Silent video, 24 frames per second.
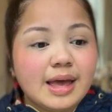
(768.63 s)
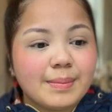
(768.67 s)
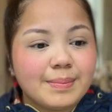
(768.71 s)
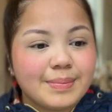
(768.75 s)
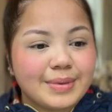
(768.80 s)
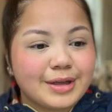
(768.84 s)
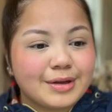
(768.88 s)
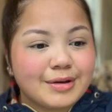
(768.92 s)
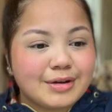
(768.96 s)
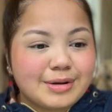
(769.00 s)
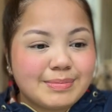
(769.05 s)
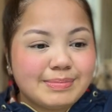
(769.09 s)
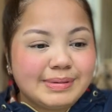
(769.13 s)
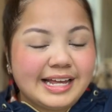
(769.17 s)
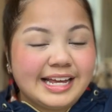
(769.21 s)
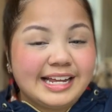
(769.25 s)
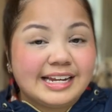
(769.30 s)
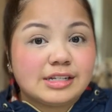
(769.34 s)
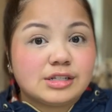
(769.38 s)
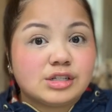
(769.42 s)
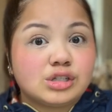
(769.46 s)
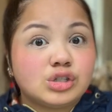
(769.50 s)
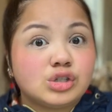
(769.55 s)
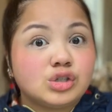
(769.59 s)
being on a plane
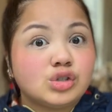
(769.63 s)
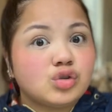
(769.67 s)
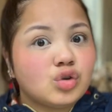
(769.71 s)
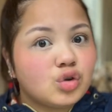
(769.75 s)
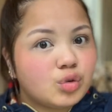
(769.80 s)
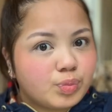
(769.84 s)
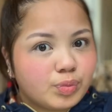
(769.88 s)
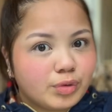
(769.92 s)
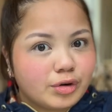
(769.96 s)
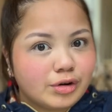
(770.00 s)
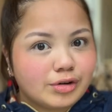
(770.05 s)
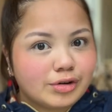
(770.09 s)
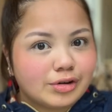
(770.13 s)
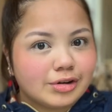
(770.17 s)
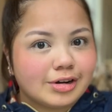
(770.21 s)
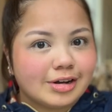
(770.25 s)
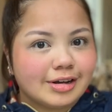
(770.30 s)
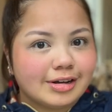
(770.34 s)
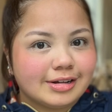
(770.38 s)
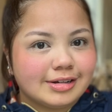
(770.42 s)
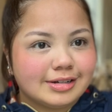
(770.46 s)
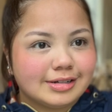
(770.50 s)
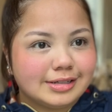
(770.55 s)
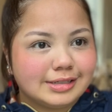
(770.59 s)
is super
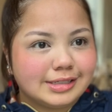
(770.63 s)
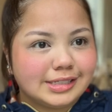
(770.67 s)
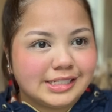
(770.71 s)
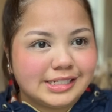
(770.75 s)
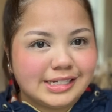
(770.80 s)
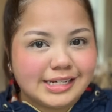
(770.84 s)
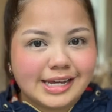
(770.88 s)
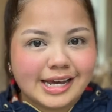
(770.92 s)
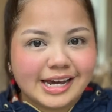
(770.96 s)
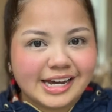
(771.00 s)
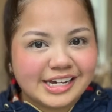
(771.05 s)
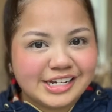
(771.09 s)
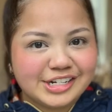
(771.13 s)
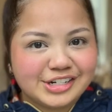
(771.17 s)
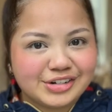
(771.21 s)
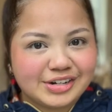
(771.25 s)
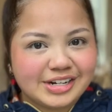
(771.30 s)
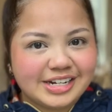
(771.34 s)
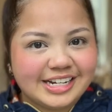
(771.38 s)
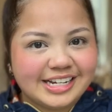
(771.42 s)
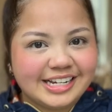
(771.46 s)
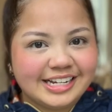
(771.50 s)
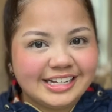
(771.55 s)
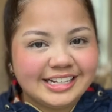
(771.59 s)

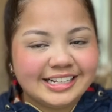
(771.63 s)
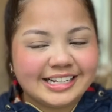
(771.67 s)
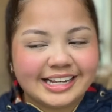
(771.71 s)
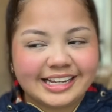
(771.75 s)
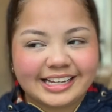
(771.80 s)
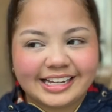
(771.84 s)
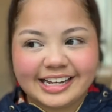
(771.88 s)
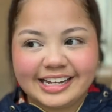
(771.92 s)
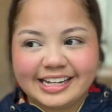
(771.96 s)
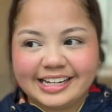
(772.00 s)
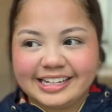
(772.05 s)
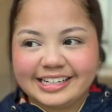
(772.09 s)
dehydrating. Like